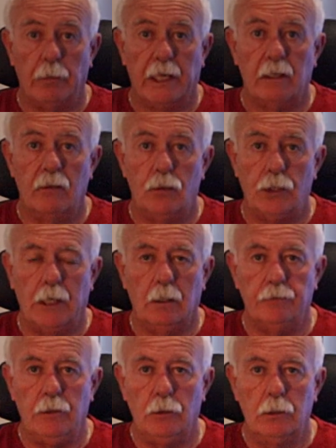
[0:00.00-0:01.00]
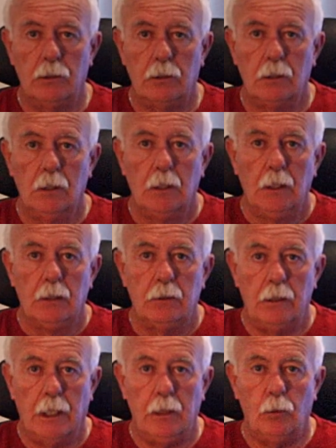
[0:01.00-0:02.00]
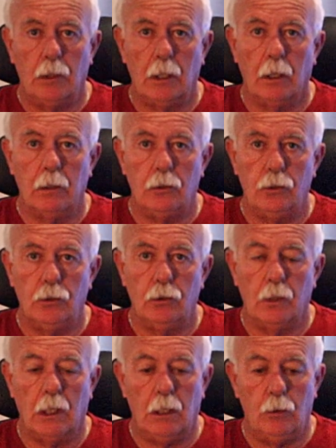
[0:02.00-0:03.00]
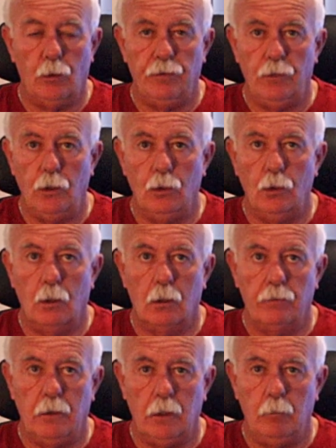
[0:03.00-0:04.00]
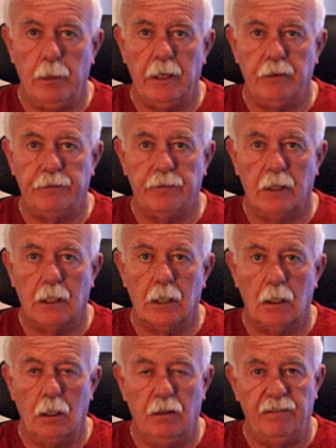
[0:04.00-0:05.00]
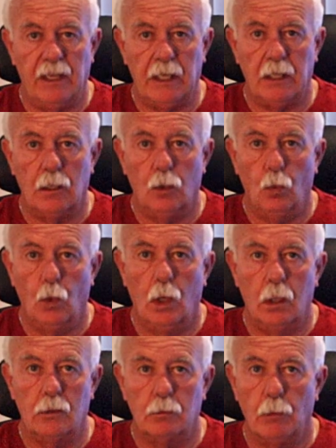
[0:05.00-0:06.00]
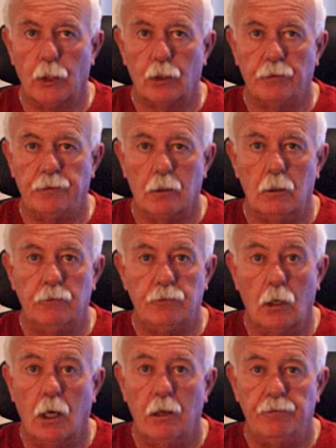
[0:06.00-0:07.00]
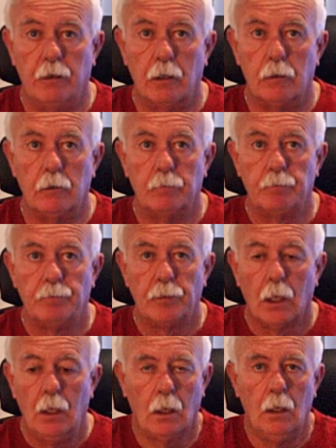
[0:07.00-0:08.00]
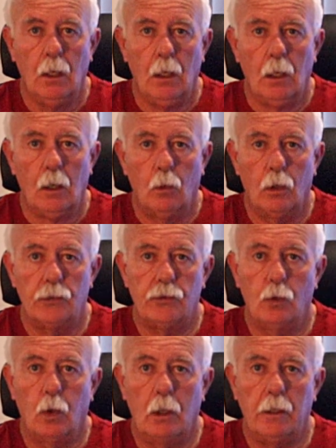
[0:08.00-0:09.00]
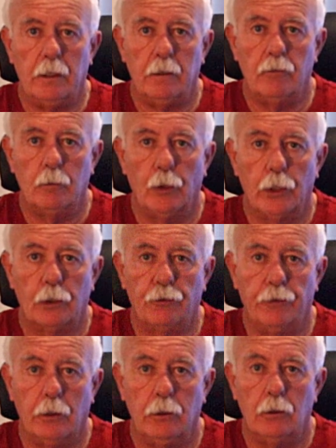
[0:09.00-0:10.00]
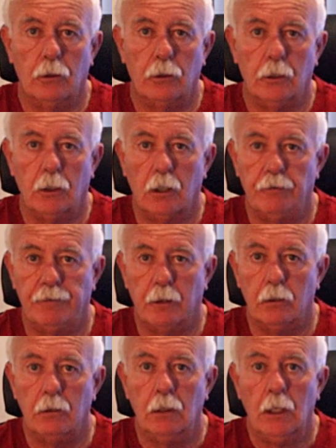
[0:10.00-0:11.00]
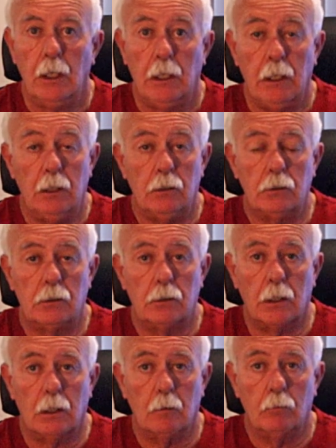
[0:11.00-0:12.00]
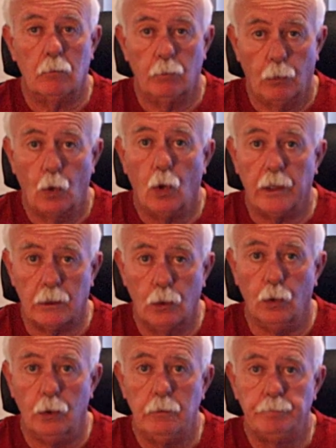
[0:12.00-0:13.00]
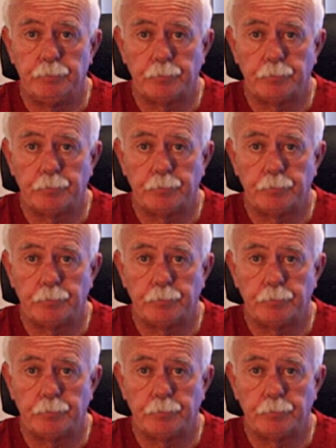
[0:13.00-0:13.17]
back to the channel, viewers. Today we're going to do a review of the Bentifar Lavalier Wireless Microphone for iPhone. Whilst the quality of the microphone on the iPhone is quite good,